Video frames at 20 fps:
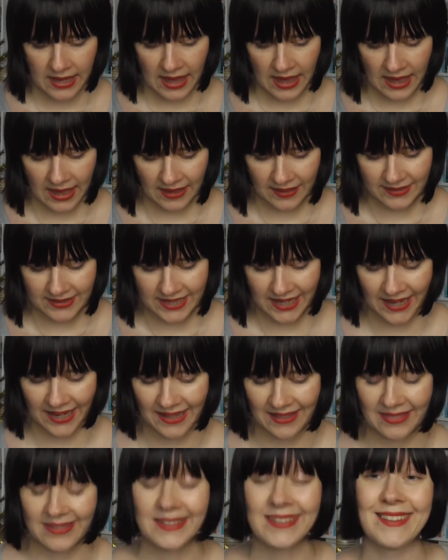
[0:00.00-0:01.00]
and
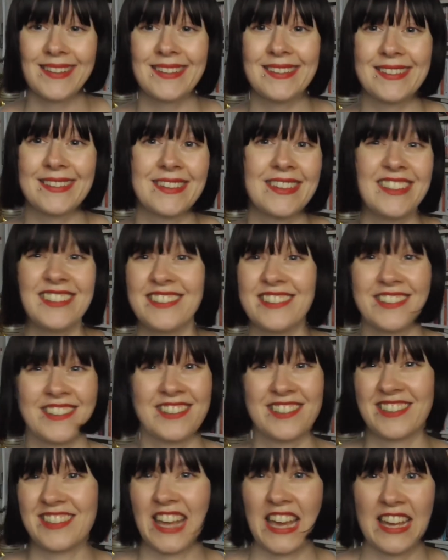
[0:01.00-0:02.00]
this
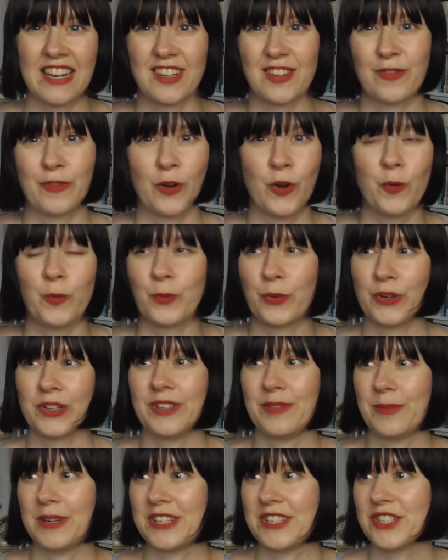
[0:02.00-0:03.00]
just stands for
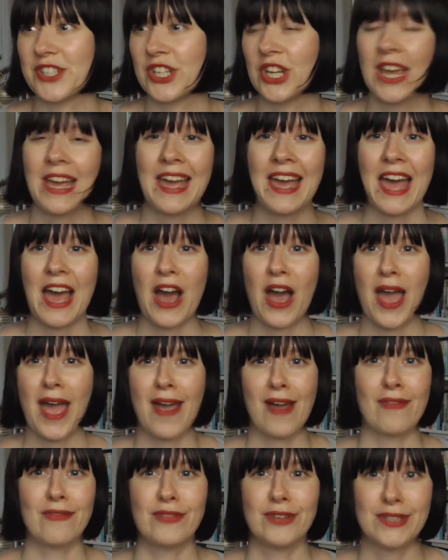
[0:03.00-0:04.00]
pretty much
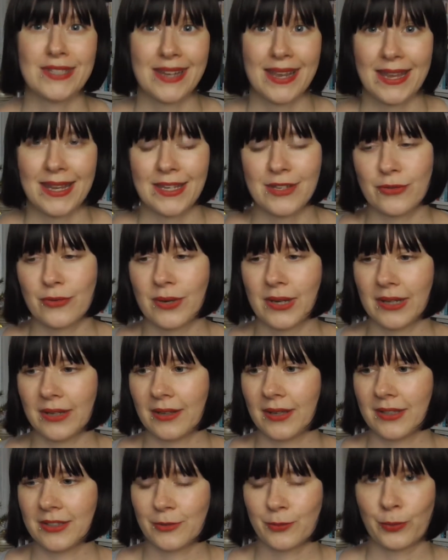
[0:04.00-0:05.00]
every day
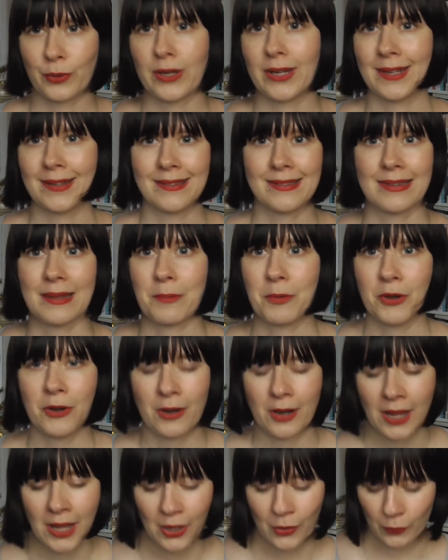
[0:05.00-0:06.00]
during spring and
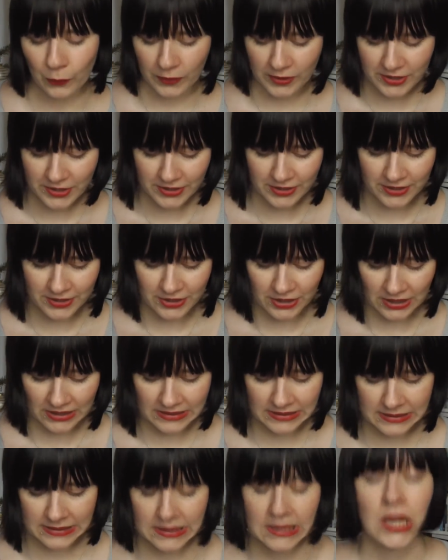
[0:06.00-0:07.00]
summer, which is
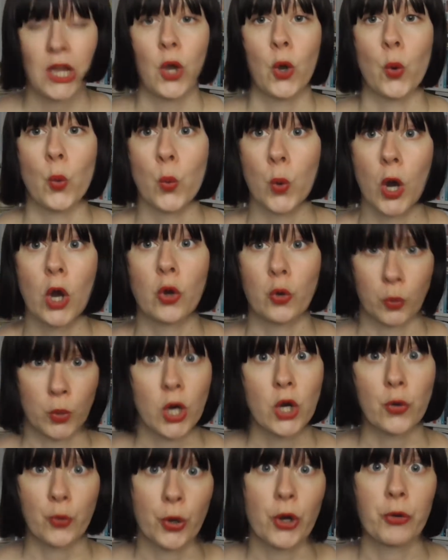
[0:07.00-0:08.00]
just work.
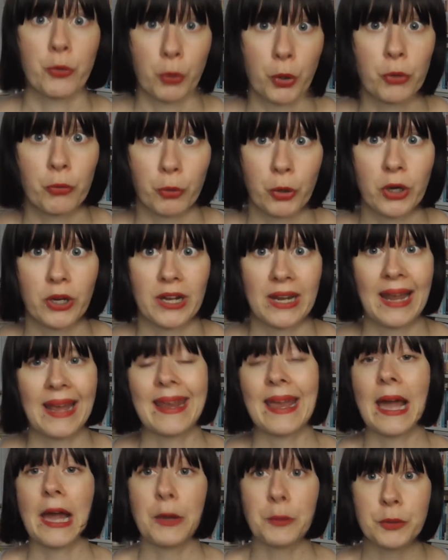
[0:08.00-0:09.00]

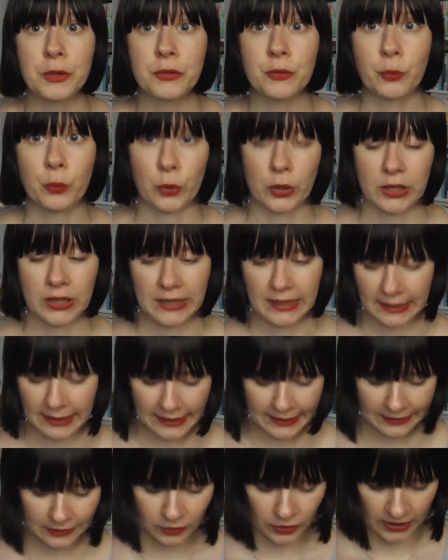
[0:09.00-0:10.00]
Like, I was working
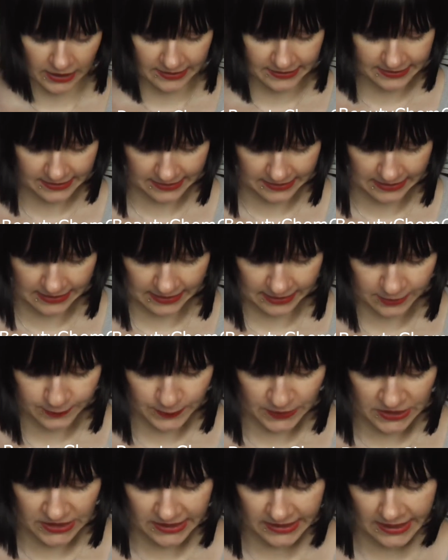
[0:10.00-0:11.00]
like crazy,
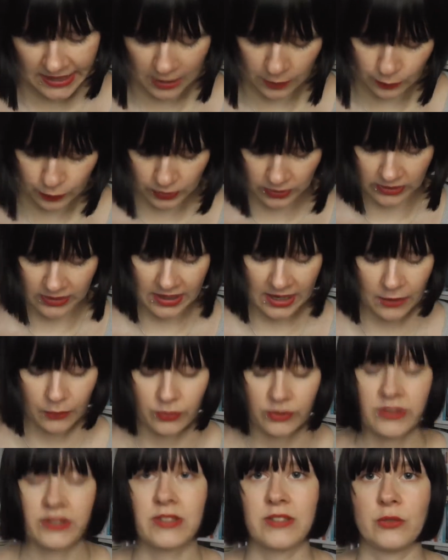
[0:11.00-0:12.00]
especially in April. I
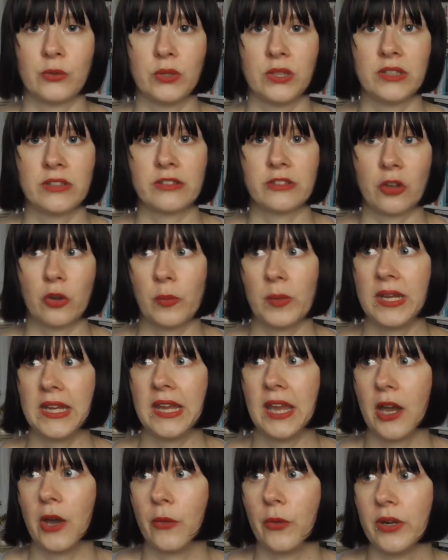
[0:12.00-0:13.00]
was doing so
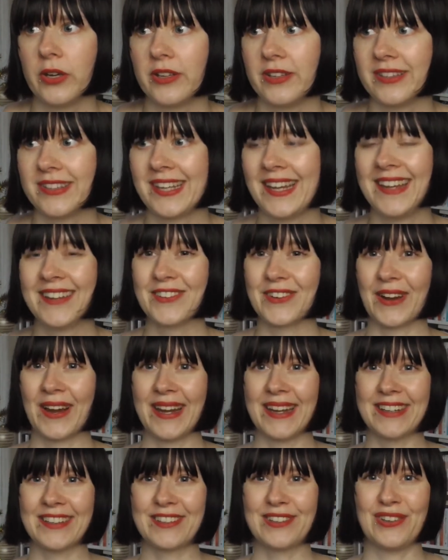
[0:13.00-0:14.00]
many hours
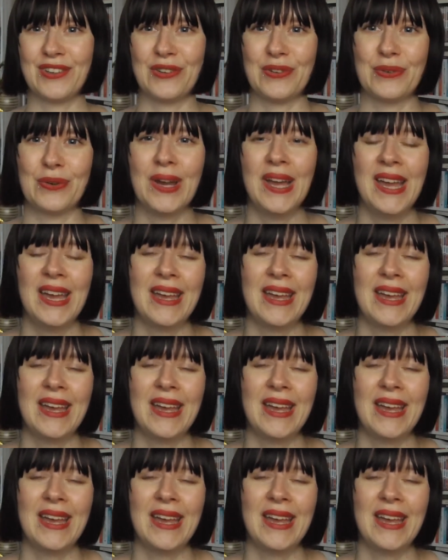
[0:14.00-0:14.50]
trying to